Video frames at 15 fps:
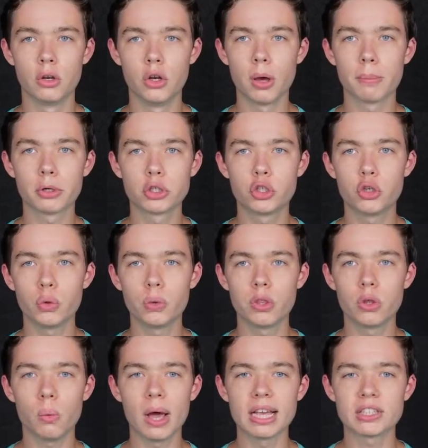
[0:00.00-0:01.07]
Number two in
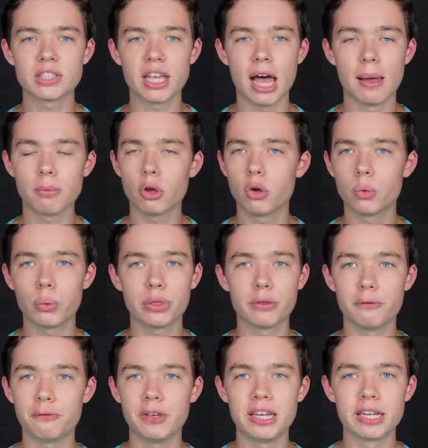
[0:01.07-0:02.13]
the West, I'm going with the
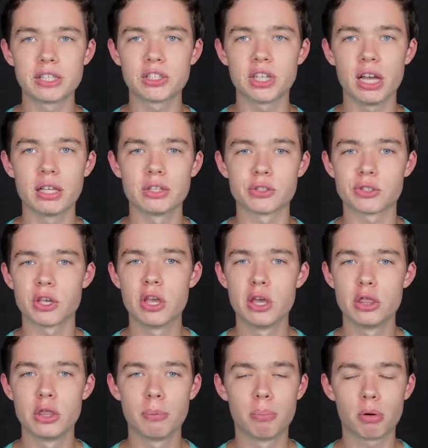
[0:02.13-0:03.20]
Phoenix Suns.
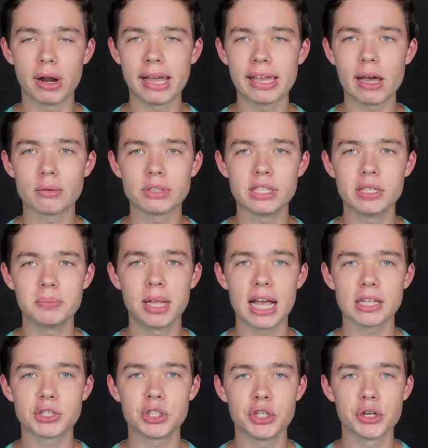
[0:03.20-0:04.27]
The breakout team
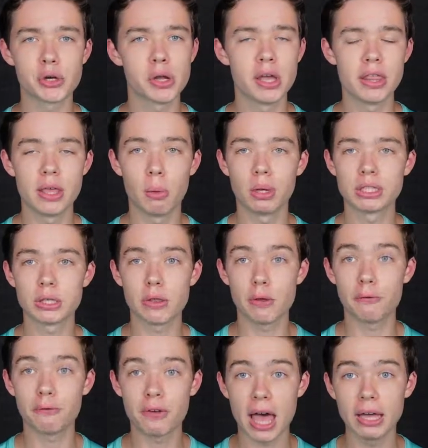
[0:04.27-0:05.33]
last year, they went to the
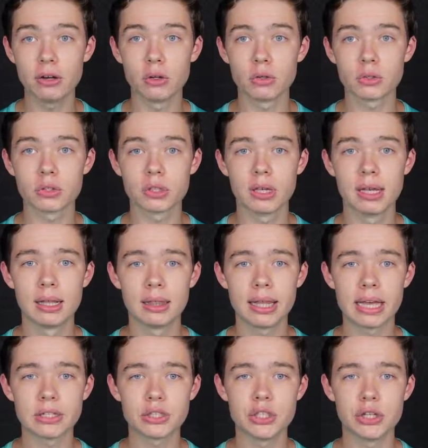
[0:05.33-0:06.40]
finals
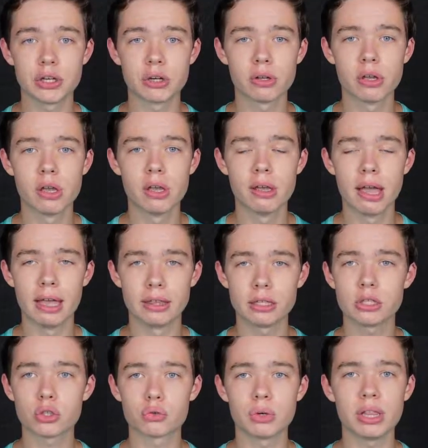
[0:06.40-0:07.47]
last year, and
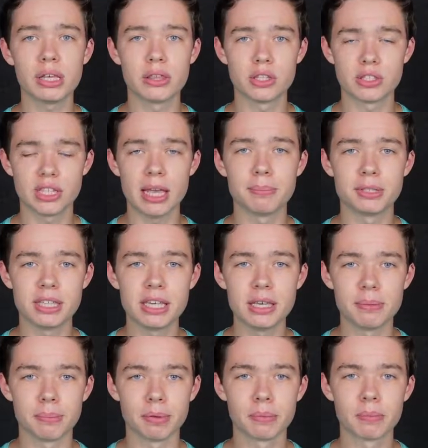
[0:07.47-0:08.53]
this is really the same
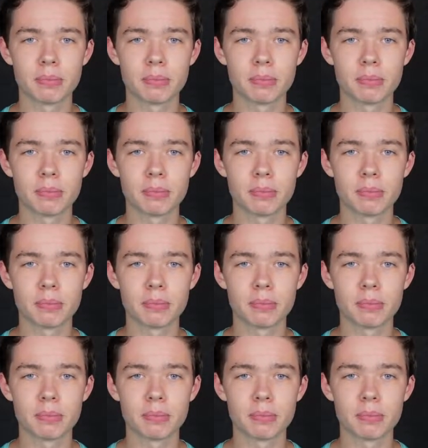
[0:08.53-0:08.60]
team.